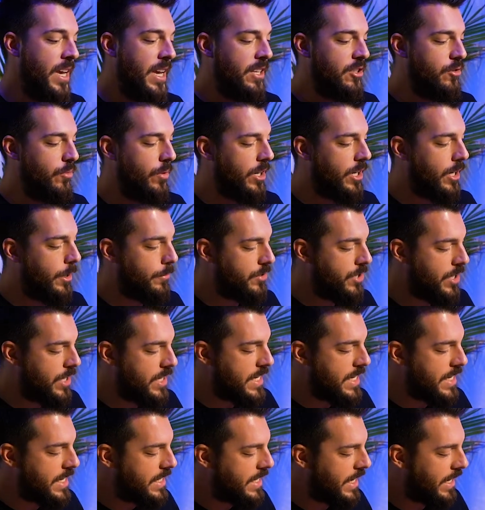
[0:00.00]
is when it comes to
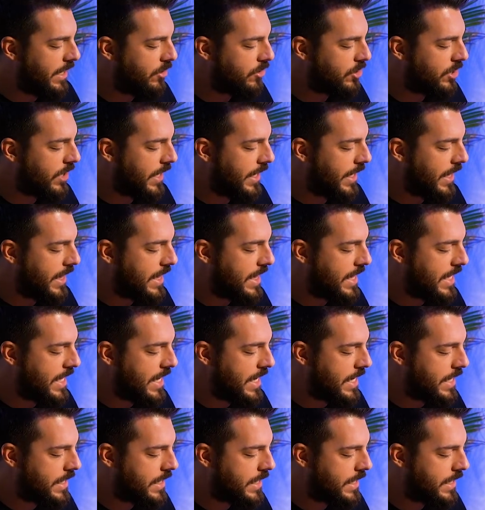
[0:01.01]
details like
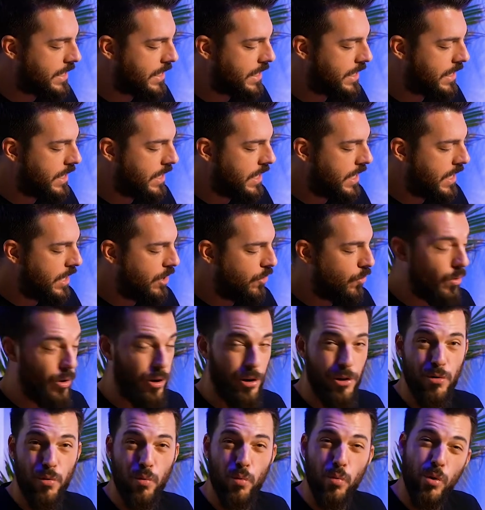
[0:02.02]
this,
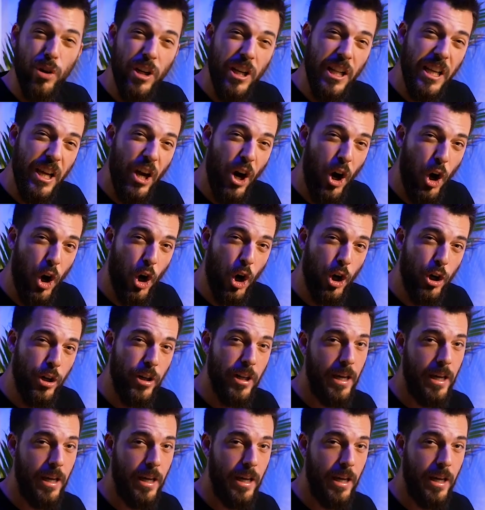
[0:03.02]
where it's really hard to